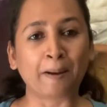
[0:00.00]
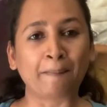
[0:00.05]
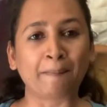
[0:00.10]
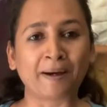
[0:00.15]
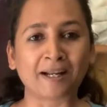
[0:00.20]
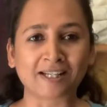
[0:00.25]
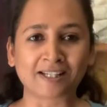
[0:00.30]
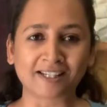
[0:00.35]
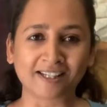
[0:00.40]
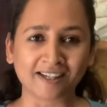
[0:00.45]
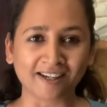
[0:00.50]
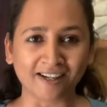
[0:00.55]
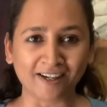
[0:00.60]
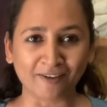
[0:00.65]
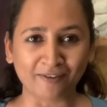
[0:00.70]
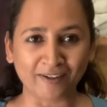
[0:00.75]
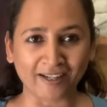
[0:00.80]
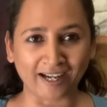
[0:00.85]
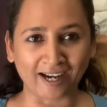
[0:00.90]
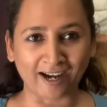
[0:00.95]
But
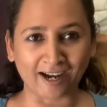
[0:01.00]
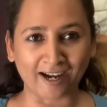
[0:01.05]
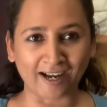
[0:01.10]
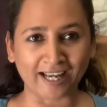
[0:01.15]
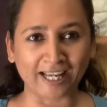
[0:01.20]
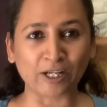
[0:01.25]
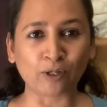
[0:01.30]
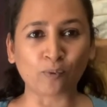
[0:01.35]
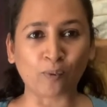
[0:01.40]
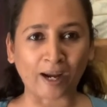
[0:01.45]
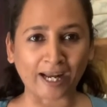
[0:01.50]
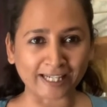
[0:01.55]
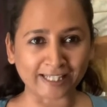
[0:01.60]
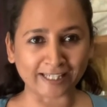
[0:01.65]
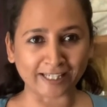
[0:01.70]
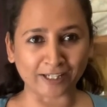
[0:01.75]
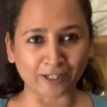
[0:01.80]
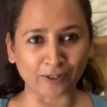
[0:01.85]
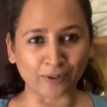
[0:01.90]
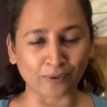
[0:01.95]
here we are
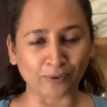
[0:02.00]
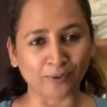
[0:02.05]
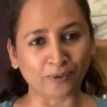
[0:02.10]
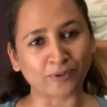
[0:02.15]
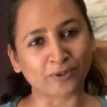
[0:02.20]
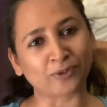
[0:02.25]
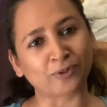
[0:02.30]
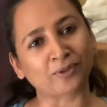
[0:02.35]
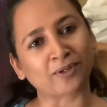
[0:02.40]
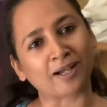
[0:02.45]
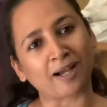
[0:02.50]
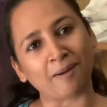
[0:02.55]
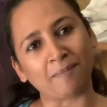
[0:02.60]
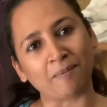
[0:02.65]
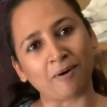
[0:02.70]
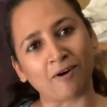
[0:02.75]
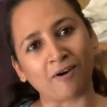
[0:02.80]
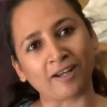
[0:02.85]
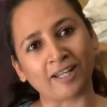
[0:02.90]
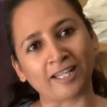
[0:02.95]
inviting you to
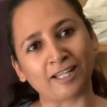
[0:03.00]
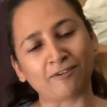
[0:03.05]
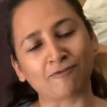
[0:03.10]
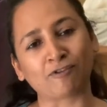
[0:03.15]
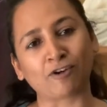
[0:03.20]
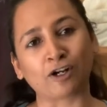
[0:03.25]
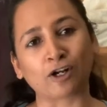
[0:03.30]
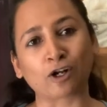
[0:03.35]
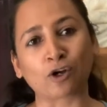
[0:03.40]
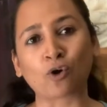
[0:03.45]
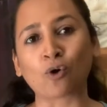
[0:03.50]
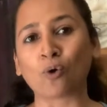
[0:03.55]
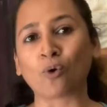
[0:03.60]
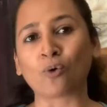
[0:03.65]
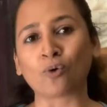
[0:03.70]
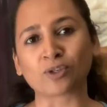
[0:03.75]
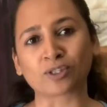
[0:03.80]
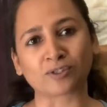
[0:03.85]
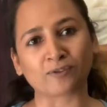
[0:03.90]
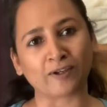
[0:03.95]
come on in for a
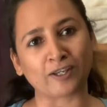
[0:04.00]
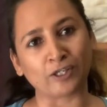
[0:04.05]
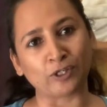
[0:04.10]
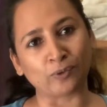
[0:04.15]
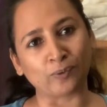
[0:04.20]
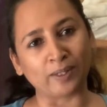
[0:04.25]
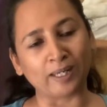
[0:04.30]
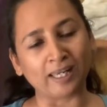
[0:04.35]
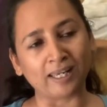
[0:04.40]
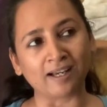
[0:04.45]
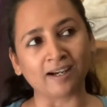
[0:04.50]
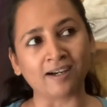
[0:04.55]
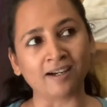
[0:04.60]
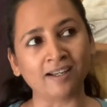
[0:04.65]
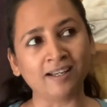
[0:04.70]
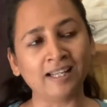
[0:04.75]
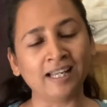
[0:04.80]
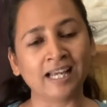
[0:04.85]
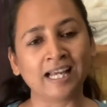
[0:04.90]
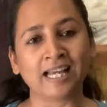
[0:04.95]
course where you will
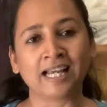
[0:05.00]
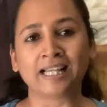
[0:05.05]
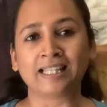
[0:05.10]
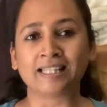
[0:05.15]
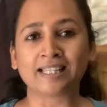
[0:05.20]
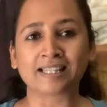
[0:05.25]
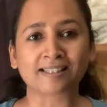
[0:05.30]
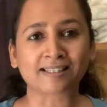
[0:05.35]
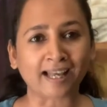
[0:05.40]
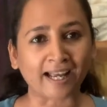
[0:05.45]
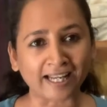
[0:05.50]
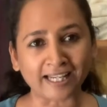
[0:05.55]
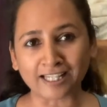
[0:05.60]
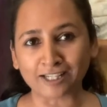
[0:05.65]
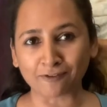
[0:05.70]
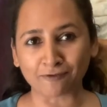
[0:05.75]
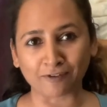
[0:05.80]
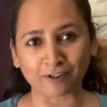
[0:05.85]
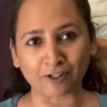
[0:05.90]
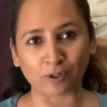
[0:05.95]
learn the
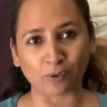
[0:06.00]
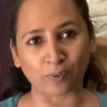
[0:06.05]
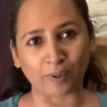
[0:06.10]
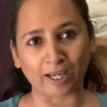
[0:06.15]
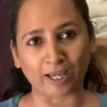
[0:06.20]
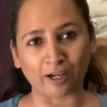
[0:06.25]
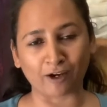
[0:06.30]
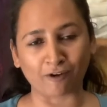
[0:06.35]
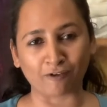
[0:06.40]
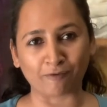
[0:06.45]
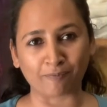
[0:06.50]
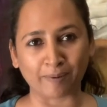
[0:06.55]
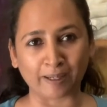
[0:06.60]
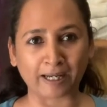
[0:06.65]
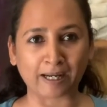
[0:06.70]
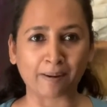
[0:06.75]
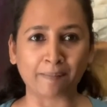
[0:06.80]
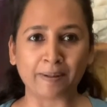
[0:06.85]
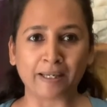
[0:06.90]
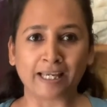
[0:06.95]
scientific way of
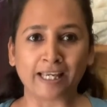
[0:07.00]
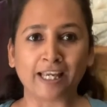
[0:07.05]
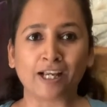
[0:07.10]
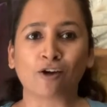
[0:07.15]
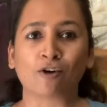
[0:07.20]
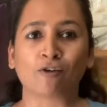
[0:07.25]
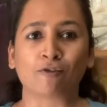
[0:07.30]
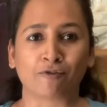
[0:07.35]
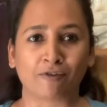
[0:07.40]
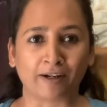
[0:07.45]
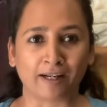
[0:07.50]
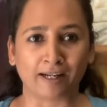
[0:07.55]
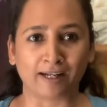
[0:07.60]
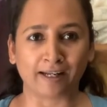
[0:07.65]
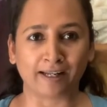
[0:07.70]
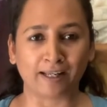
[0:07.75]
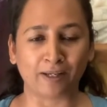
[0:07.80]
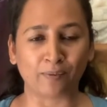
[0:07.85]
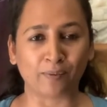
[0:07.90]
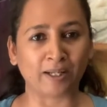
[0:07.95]
becoming
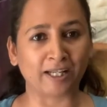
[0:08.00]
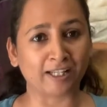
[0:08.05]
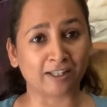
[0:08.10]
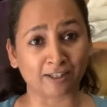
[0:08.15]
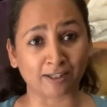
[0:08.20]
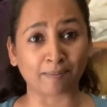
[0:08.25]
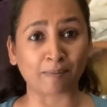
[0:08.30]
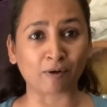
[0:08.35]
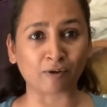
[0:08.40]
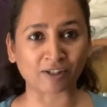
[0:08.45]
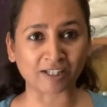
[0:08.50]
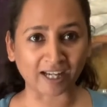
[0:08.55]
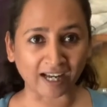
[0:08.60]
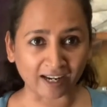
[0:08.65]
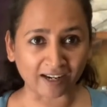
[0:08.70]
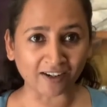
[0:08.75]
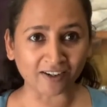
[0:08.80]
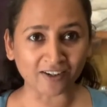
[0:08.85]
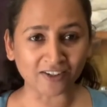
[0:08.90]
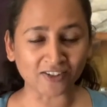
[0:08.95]
eco-friendly when it's about
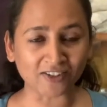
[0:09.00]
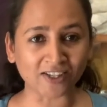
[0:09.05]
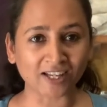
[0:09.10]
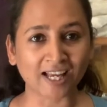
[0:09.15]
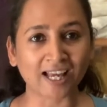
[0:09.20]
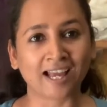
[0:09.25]
colors,